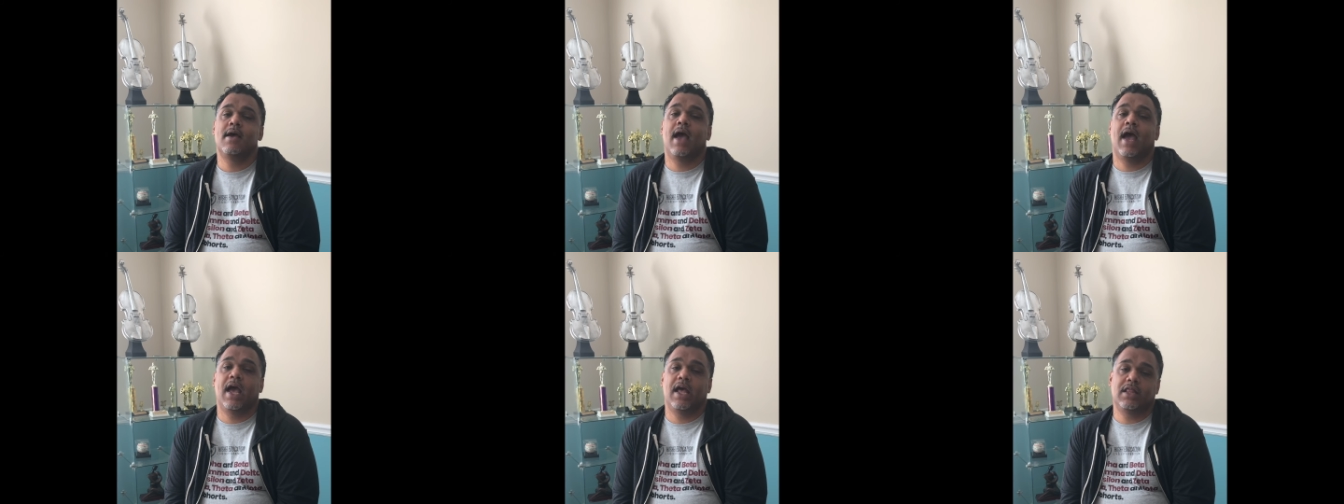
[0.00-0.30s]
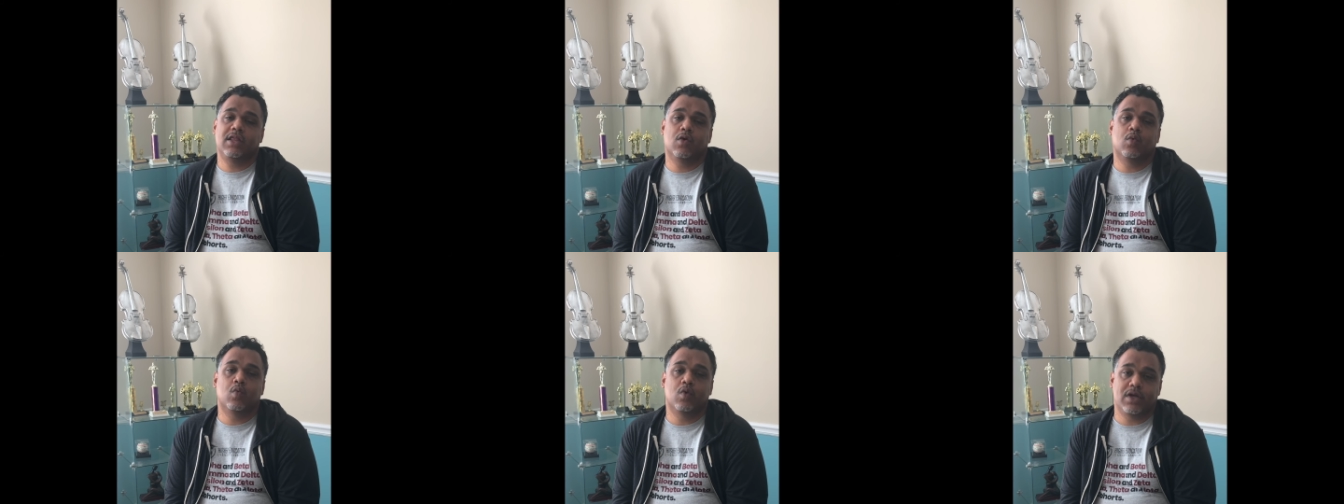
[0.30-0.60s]

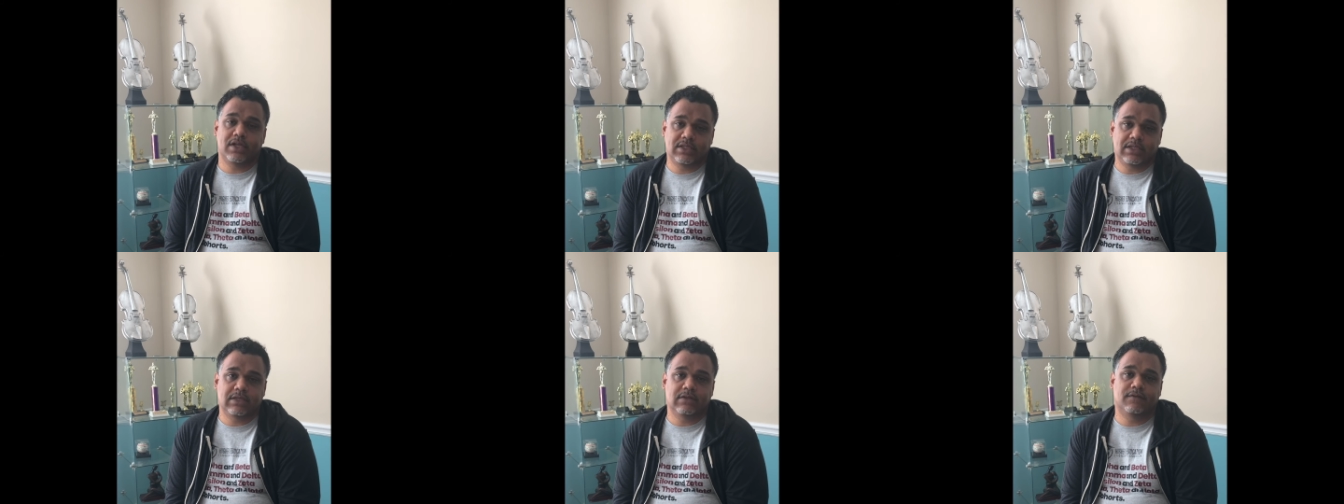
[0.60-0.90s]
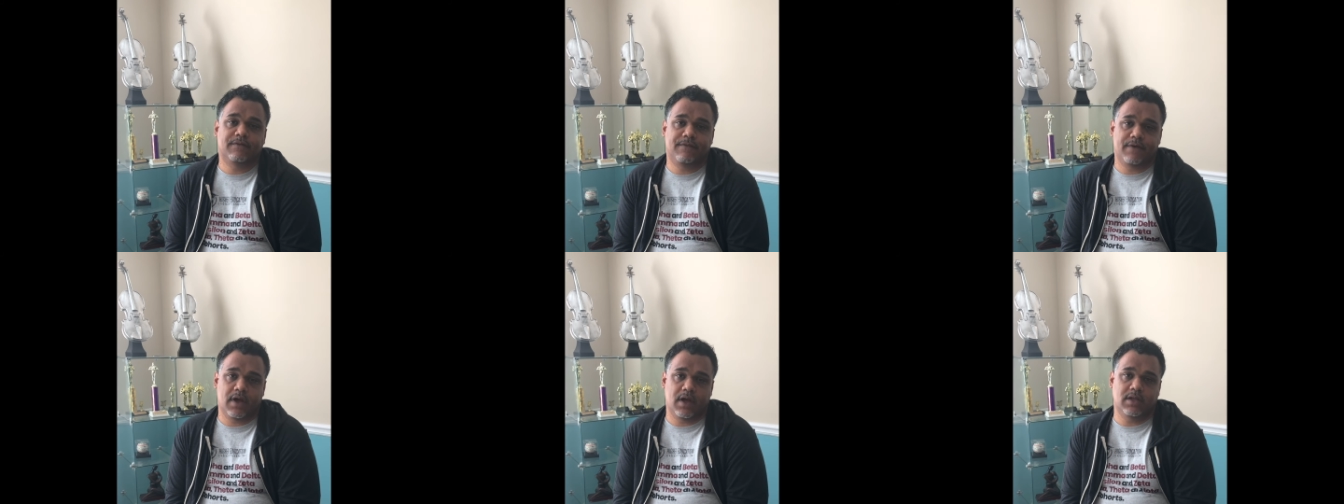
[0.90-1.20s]
And the Woodson
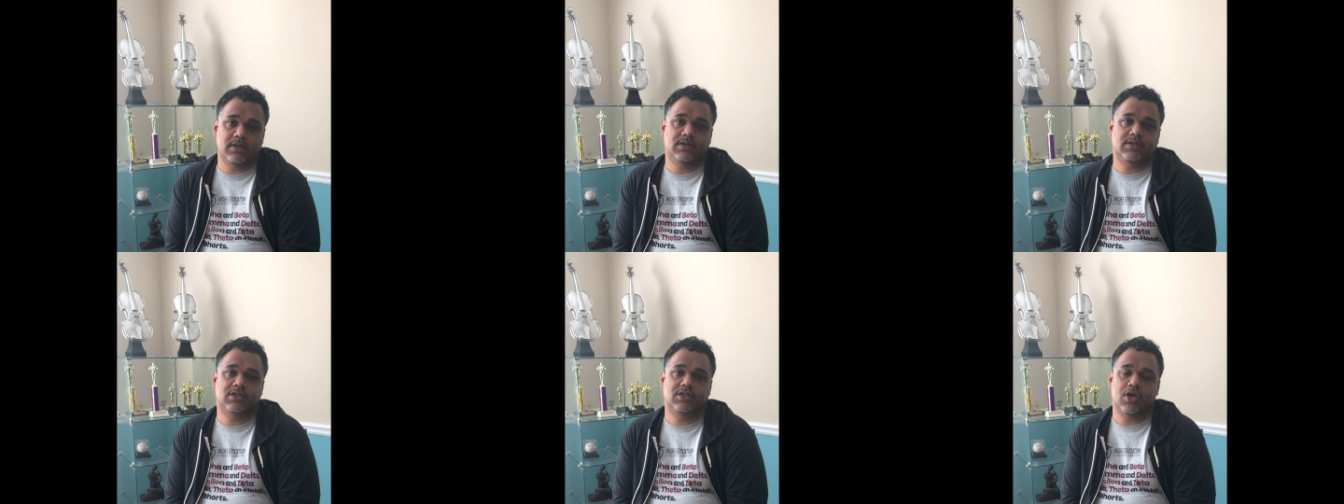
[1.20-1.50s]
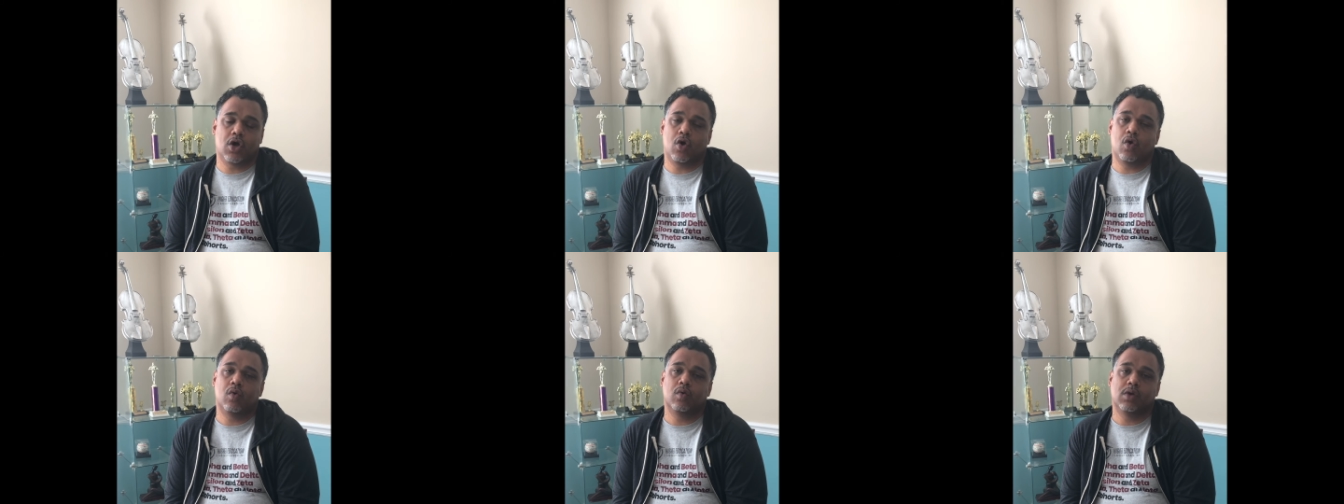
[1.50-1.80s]
Fund's
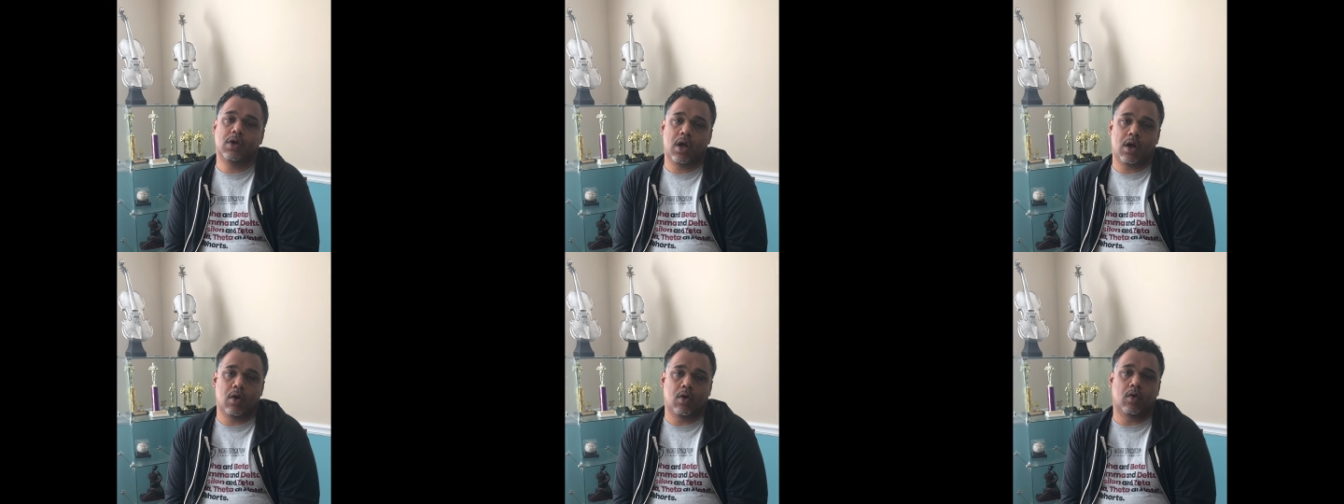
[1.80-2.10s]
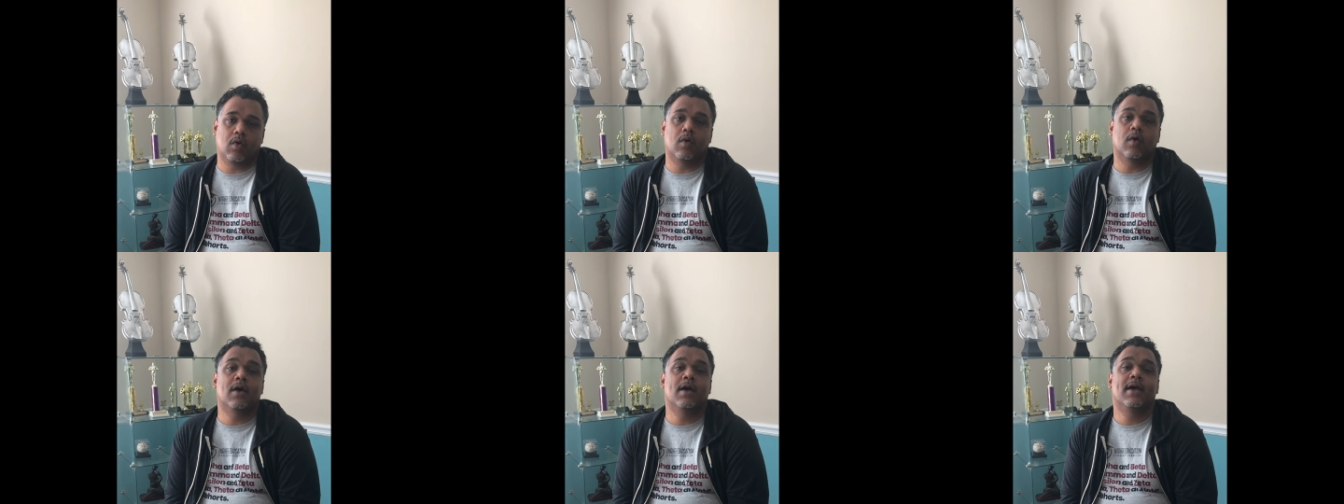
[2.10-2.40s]
sole
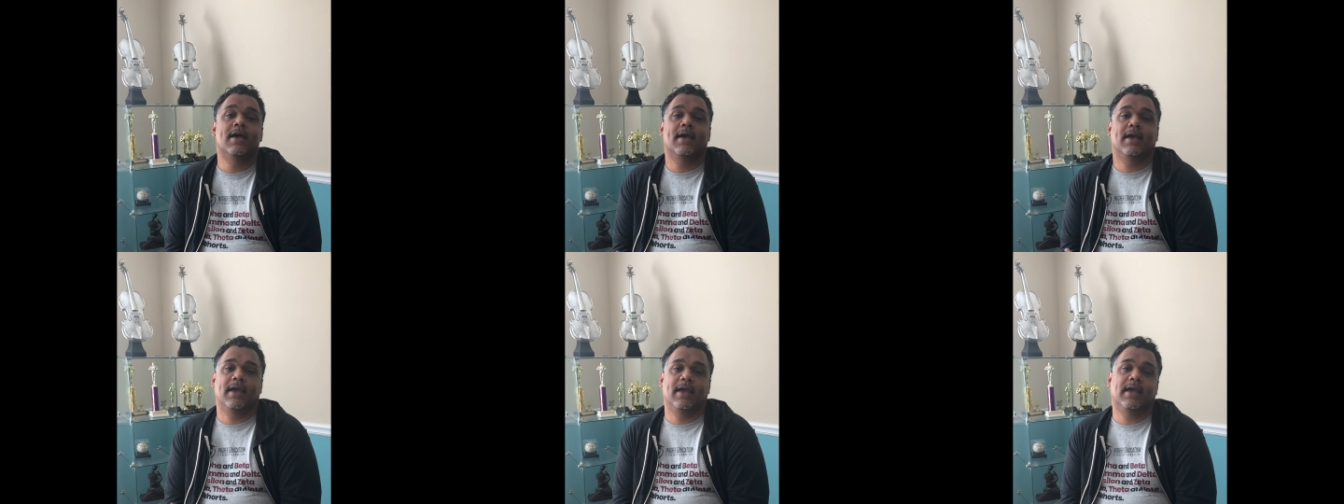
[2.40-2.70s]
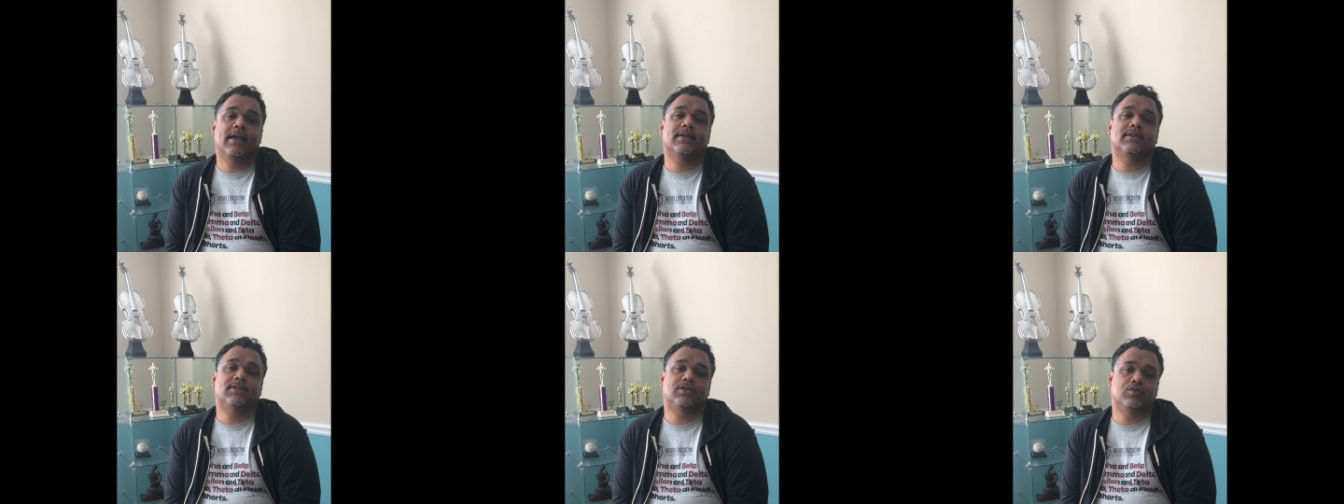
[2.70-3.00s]
goal
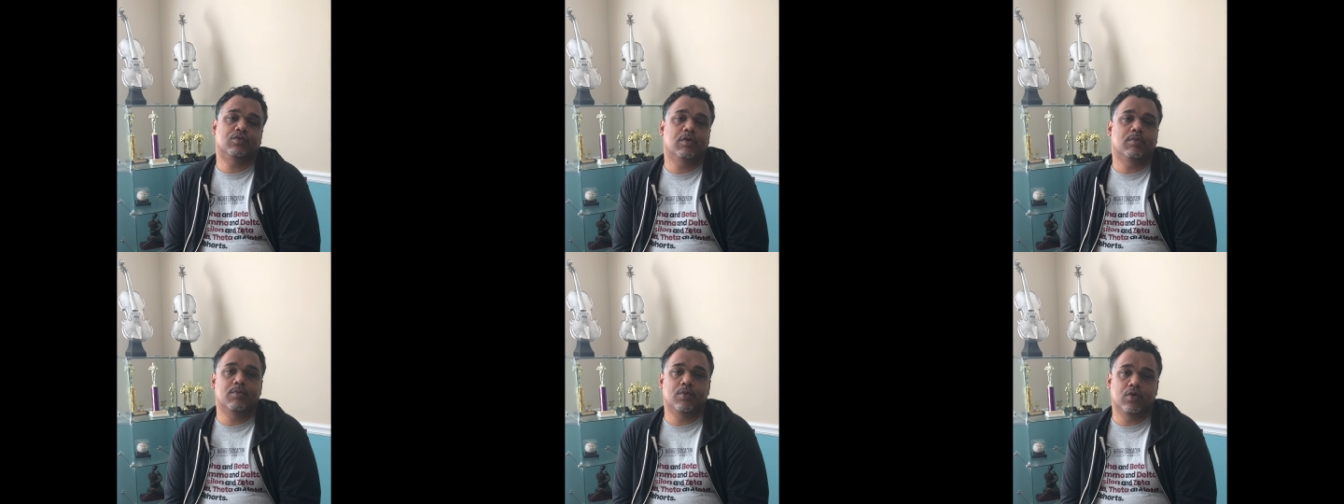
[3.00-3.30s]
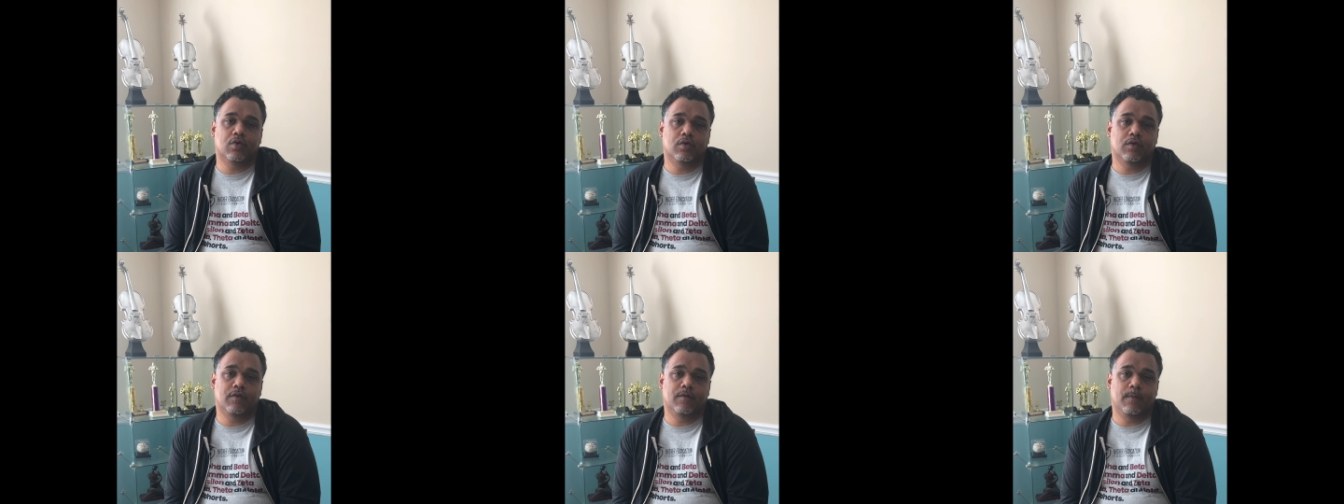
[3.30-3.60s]
is to
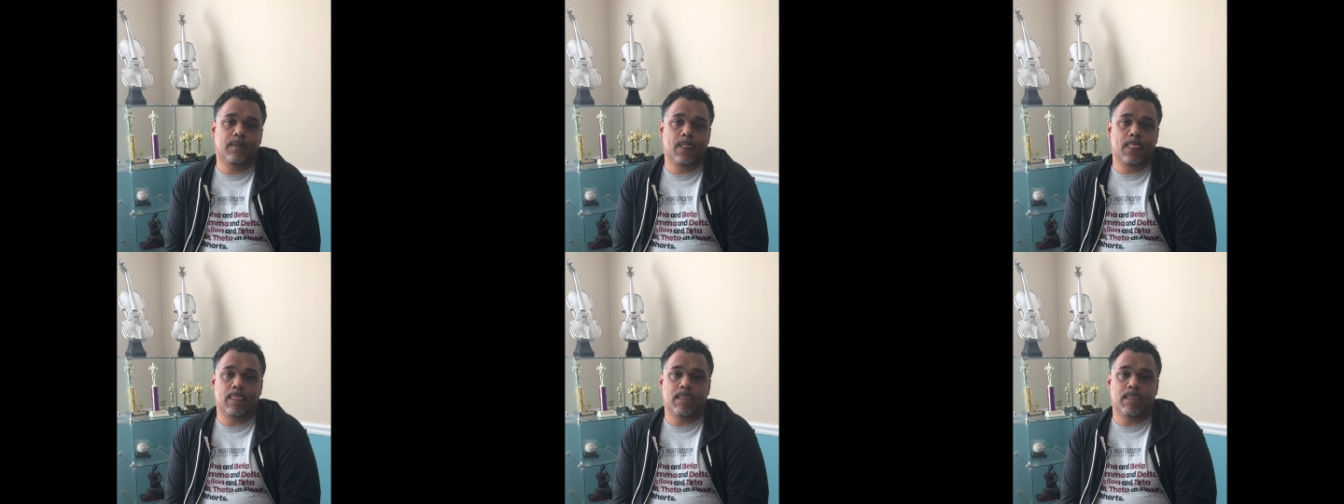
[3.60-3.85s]
remove